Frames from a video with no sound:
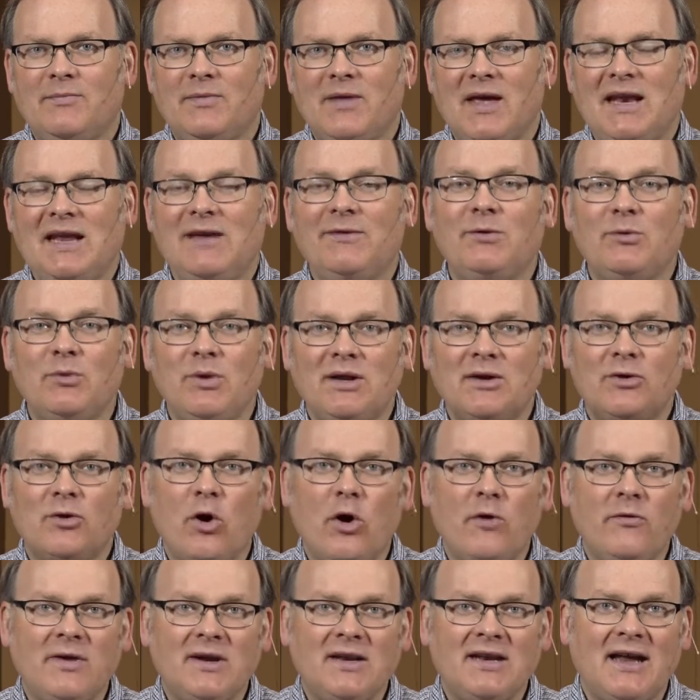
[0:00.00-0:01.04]
And even when
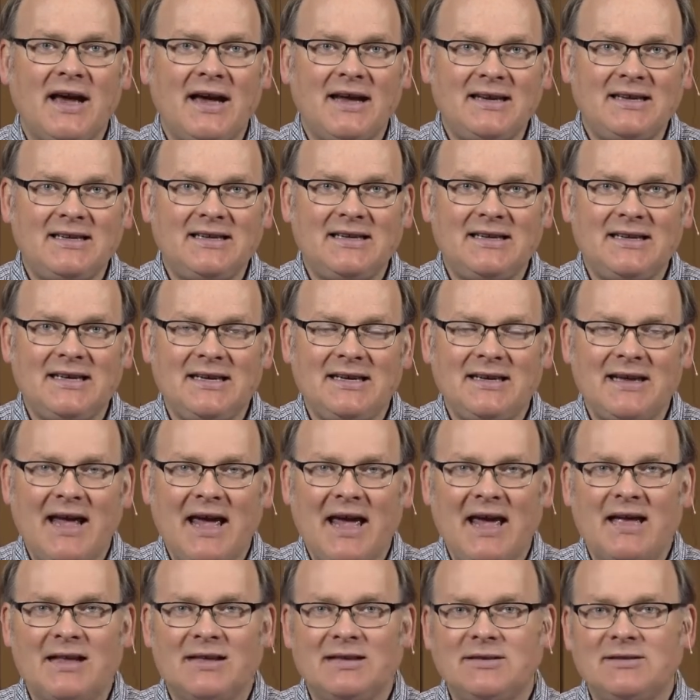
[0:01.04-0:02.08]
COVID-19
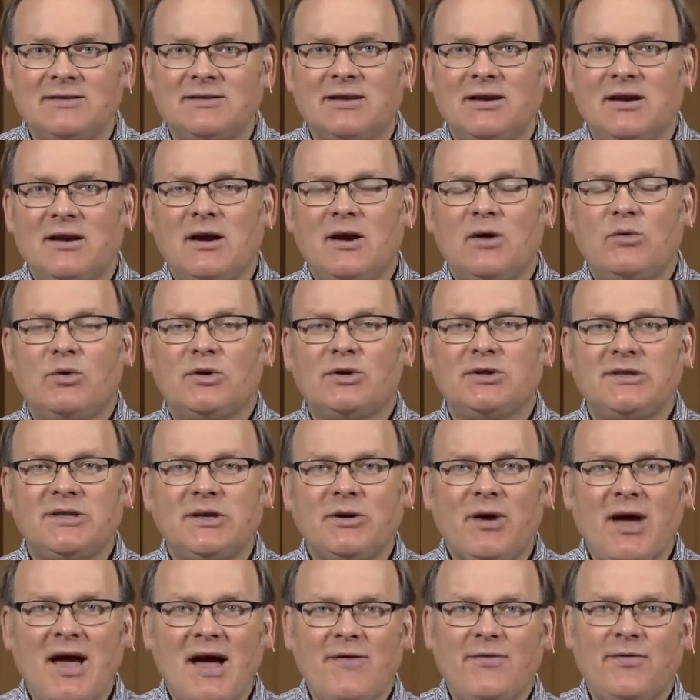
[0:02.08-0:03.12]
ends, we'll
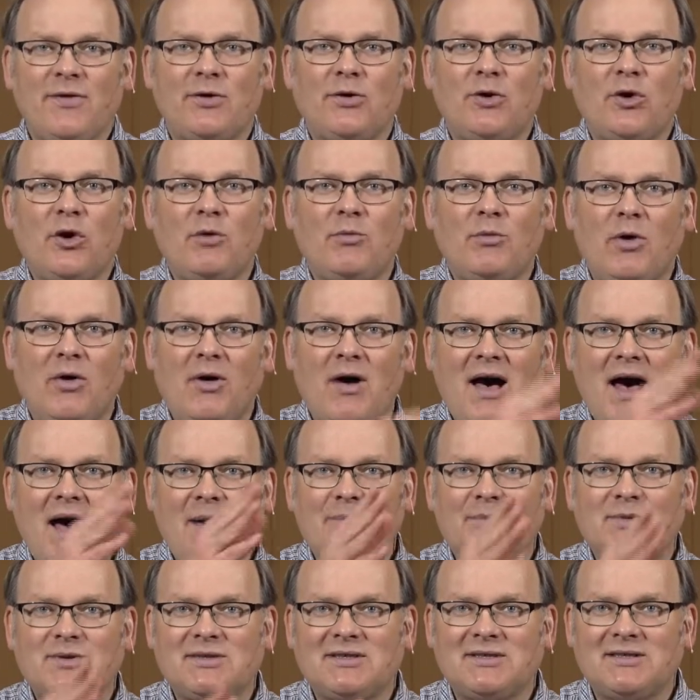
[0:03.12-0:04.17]
still have the normal
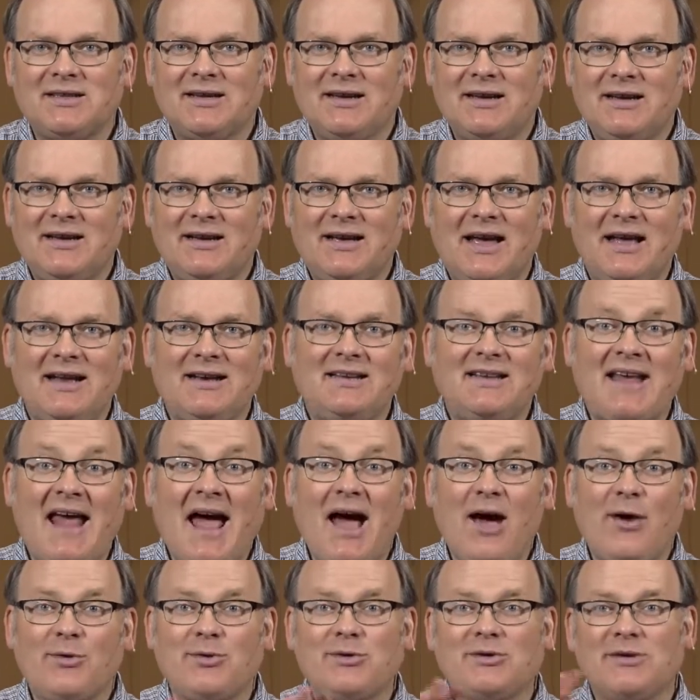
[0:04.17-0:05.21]
ups and
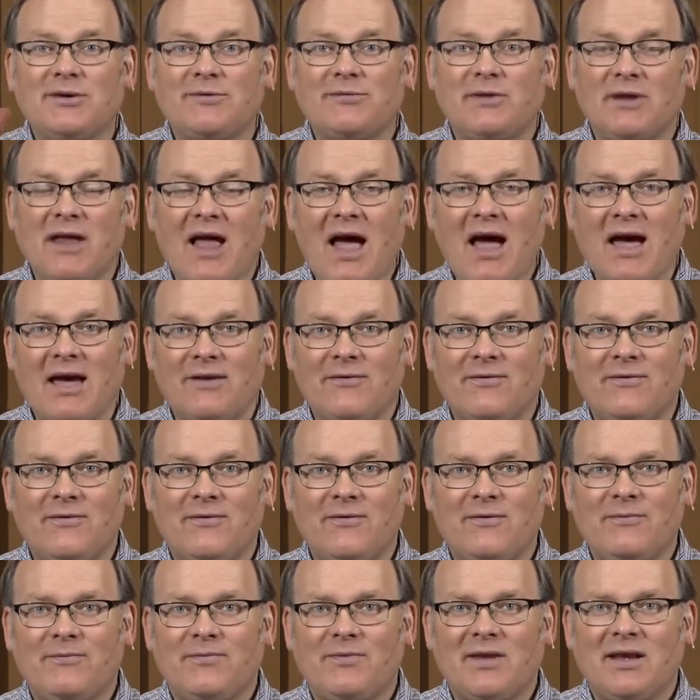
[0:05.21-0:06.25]
downs of life,
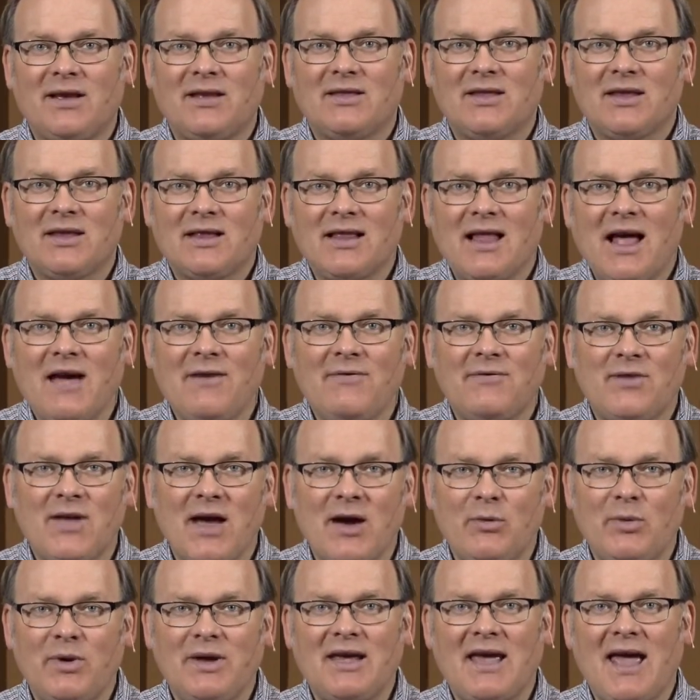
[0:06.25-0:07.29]
the life
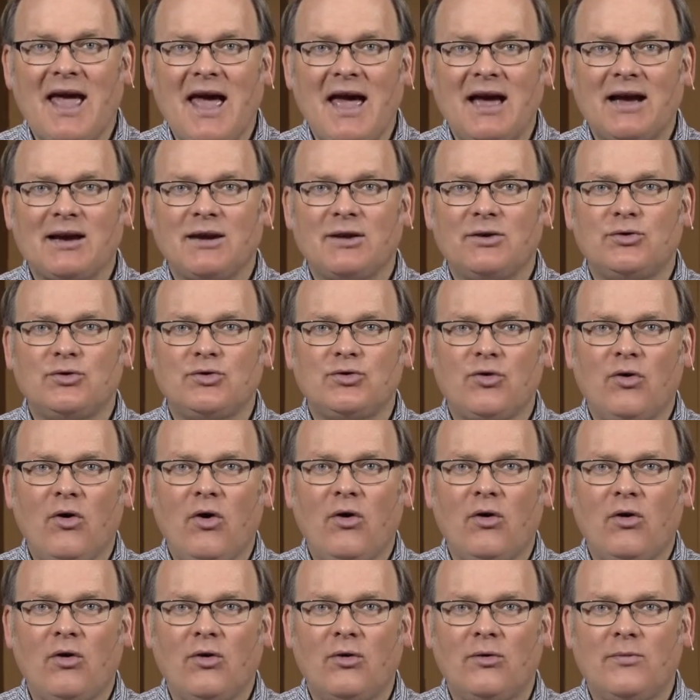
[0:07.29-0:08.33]
that we can't
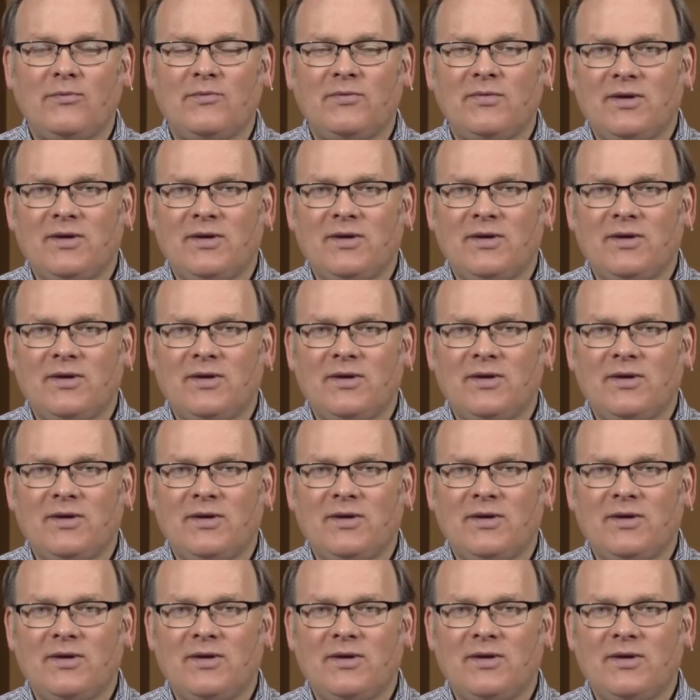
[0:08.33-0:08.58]
control.